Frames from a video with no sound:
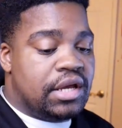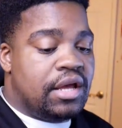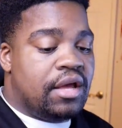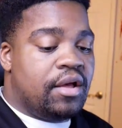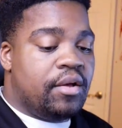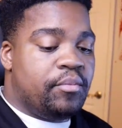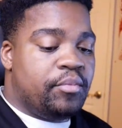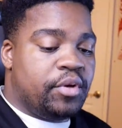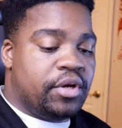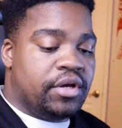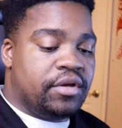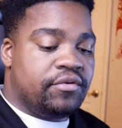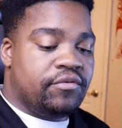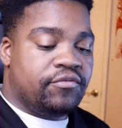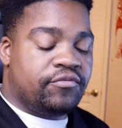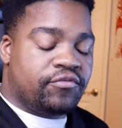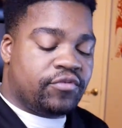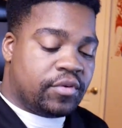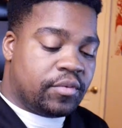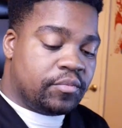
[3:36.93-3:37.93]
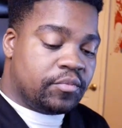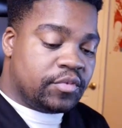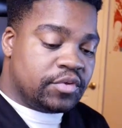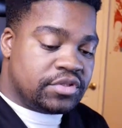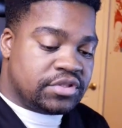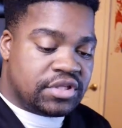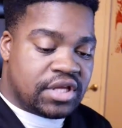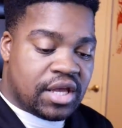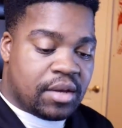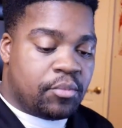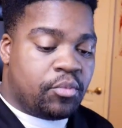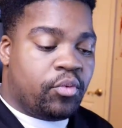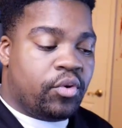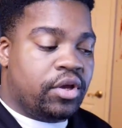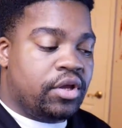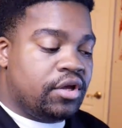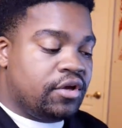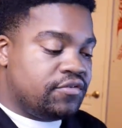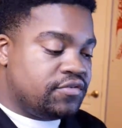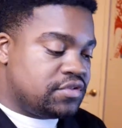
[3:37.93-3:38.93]
But from the standpoint
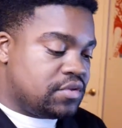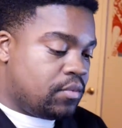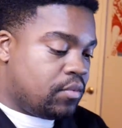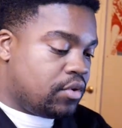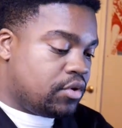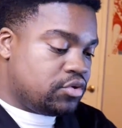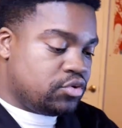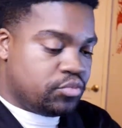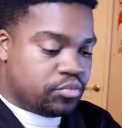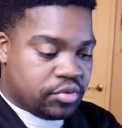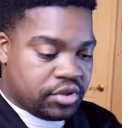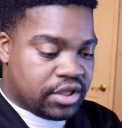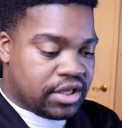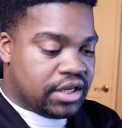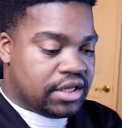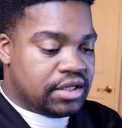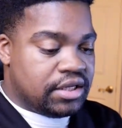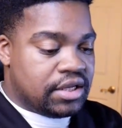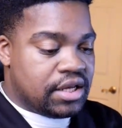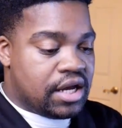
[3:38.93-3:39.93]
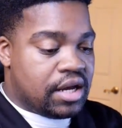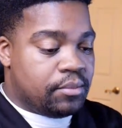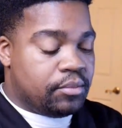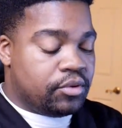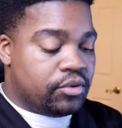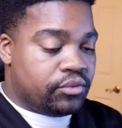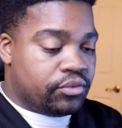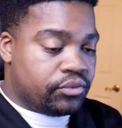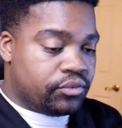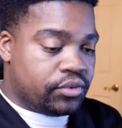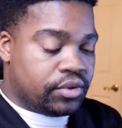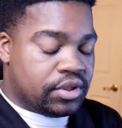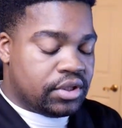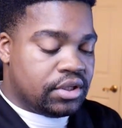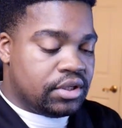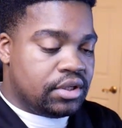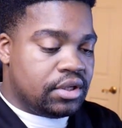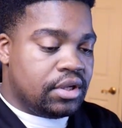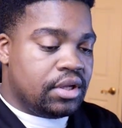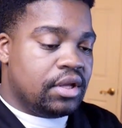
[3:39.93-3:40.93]
of someone who played Diablo 3
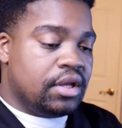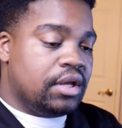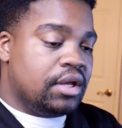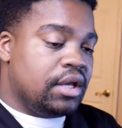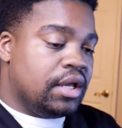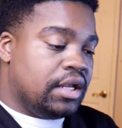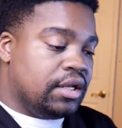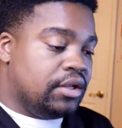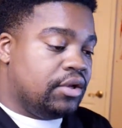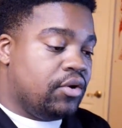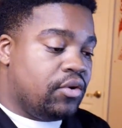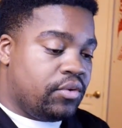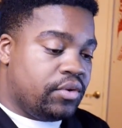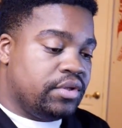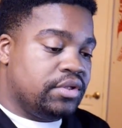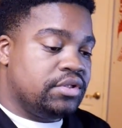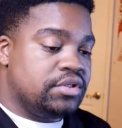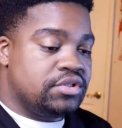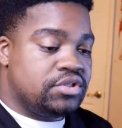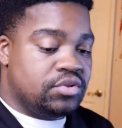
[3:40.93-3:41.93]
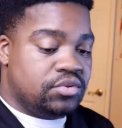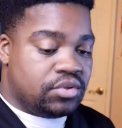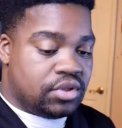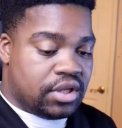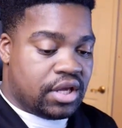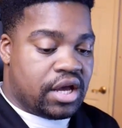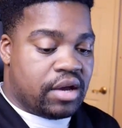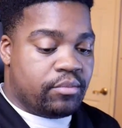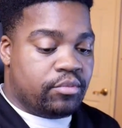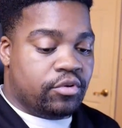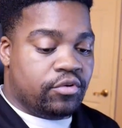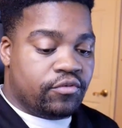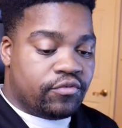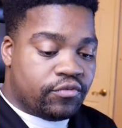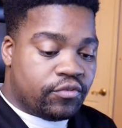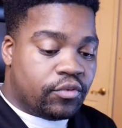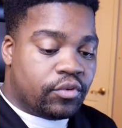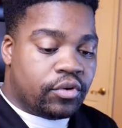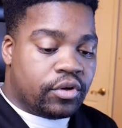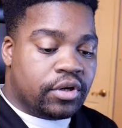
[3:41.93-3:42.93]
and going into Diablo
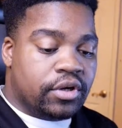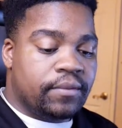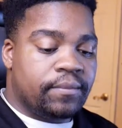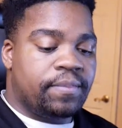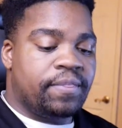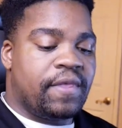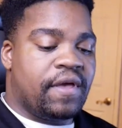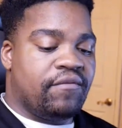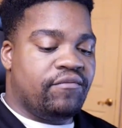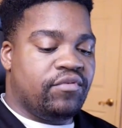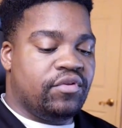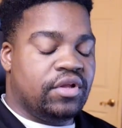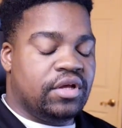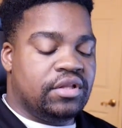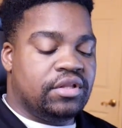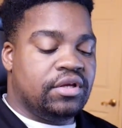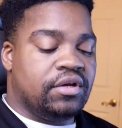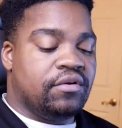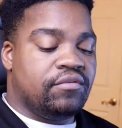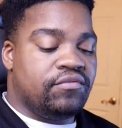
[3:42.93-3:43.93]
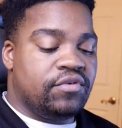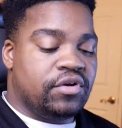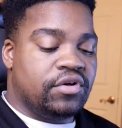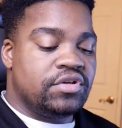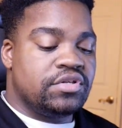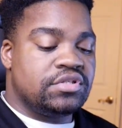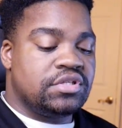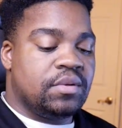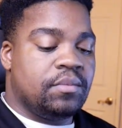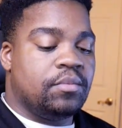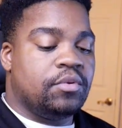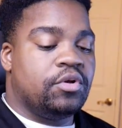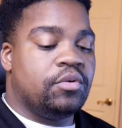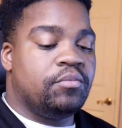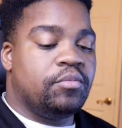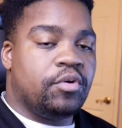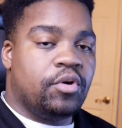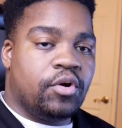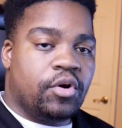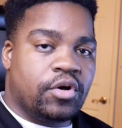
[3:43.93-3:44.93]
4, I feel like they're very similar,
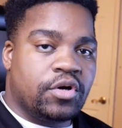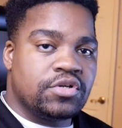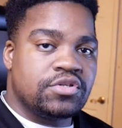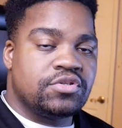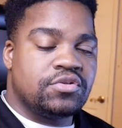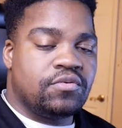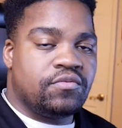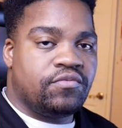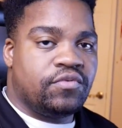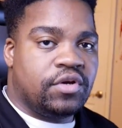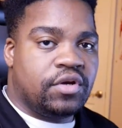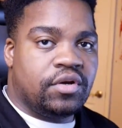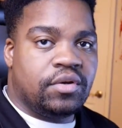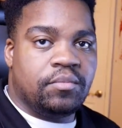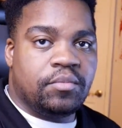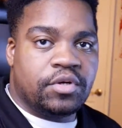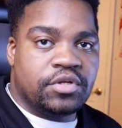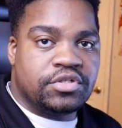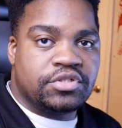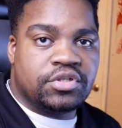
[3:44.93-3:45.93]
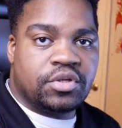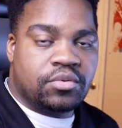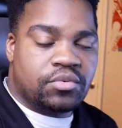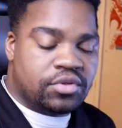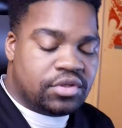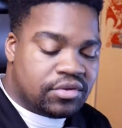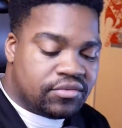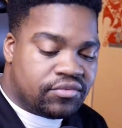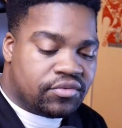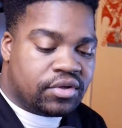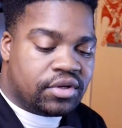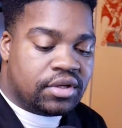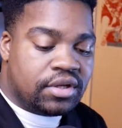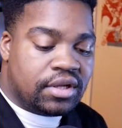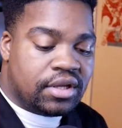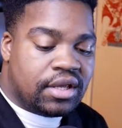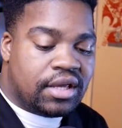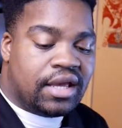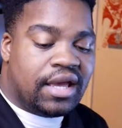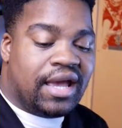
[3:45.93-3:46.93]
but also very much so different
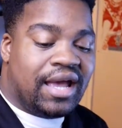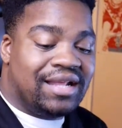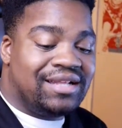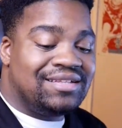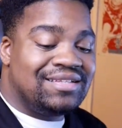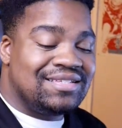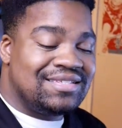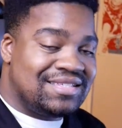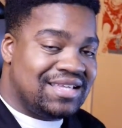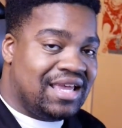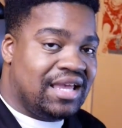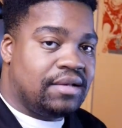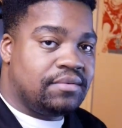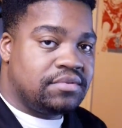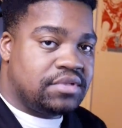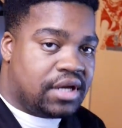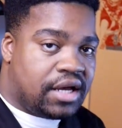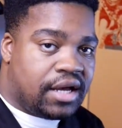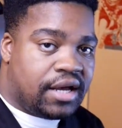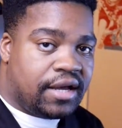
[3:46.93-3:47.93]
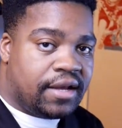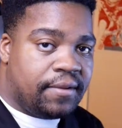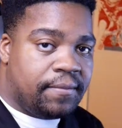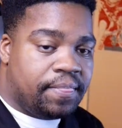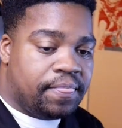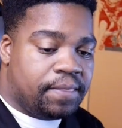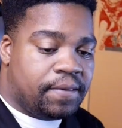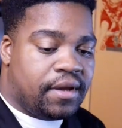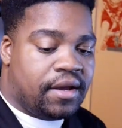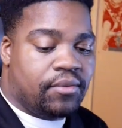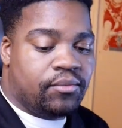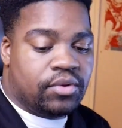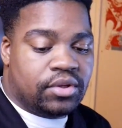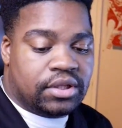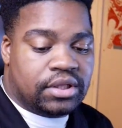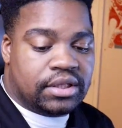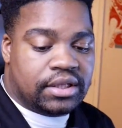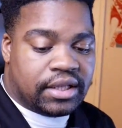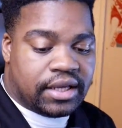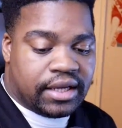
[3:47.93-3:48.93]
at the same time. I really
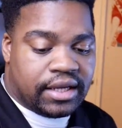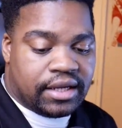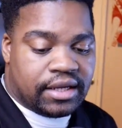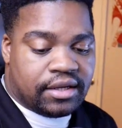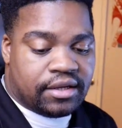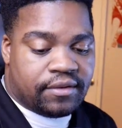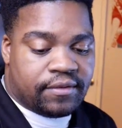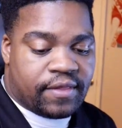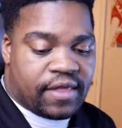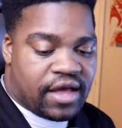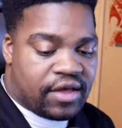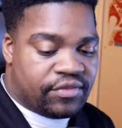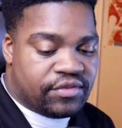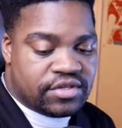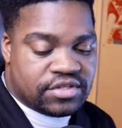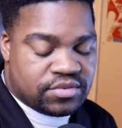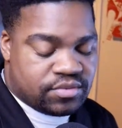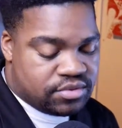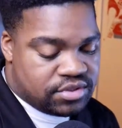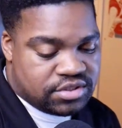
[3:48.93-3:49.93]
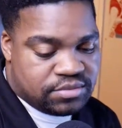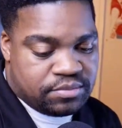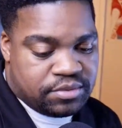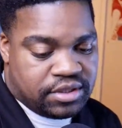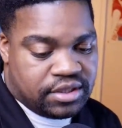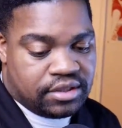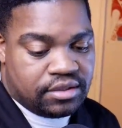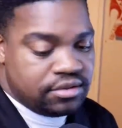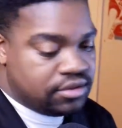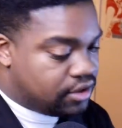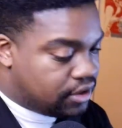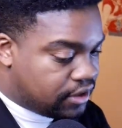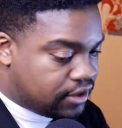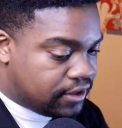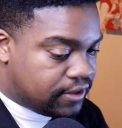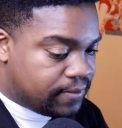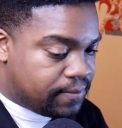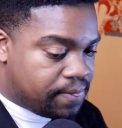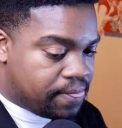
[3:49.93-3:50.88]
like how this one is being done.